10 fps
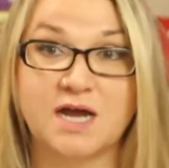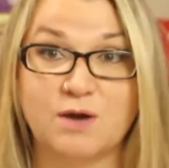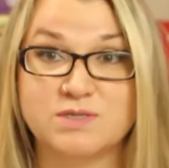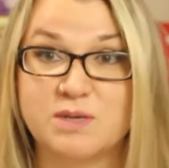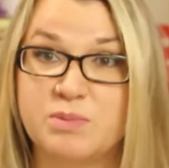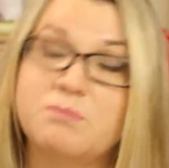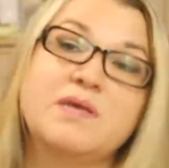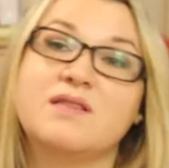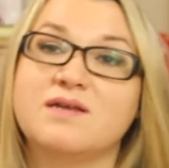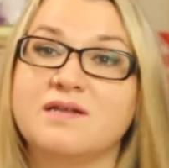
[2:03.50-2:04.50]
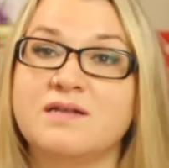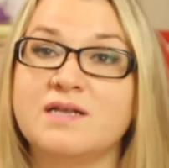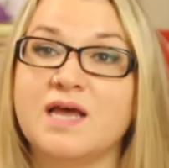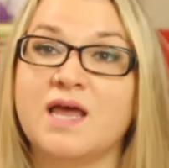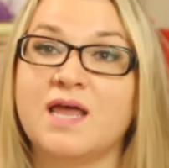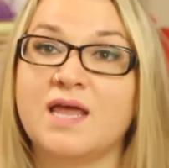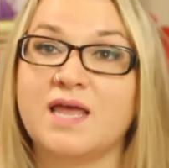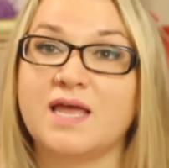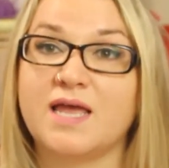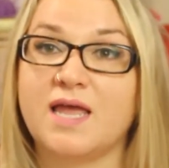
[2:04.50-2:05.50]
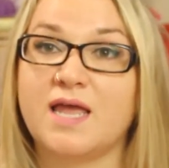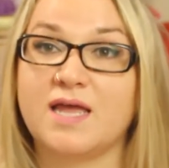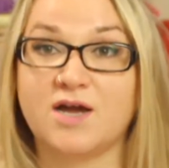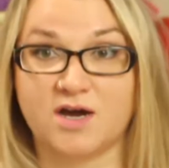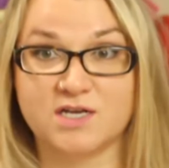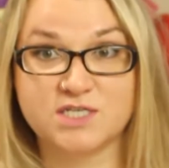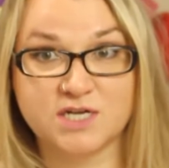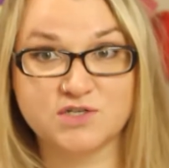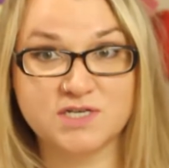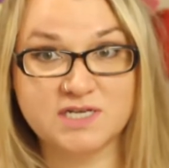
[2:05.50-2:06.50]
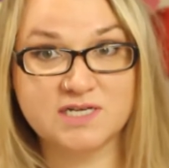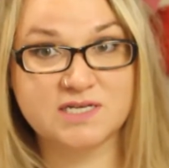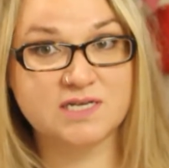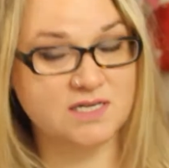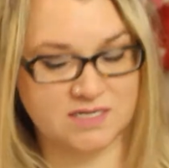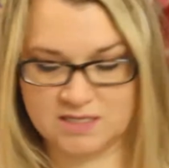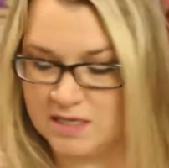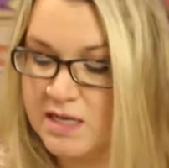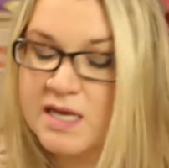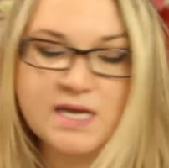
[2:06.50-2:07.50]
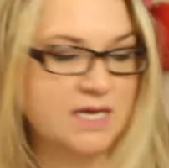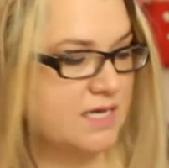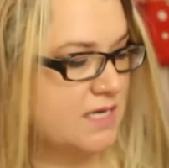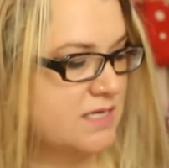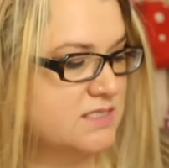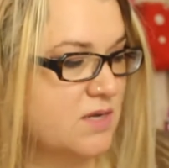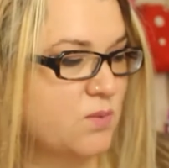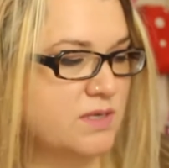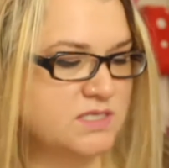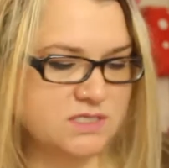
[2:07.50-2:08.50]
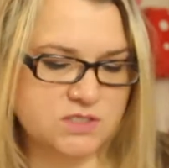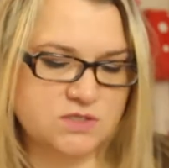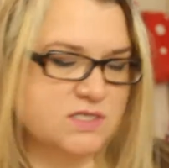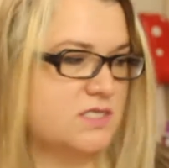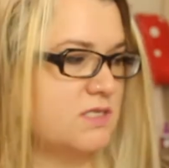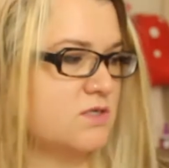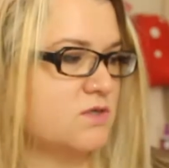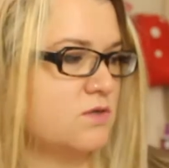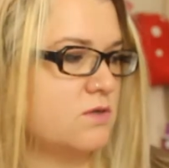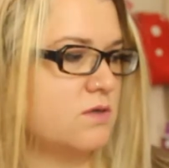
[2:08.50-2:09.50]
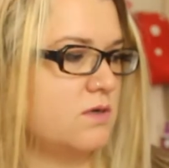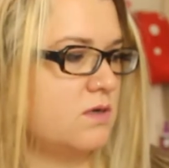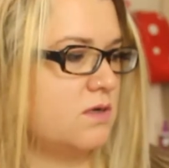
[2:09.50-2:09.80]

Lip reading: I was up in Midland in a cottage country, and I went into this little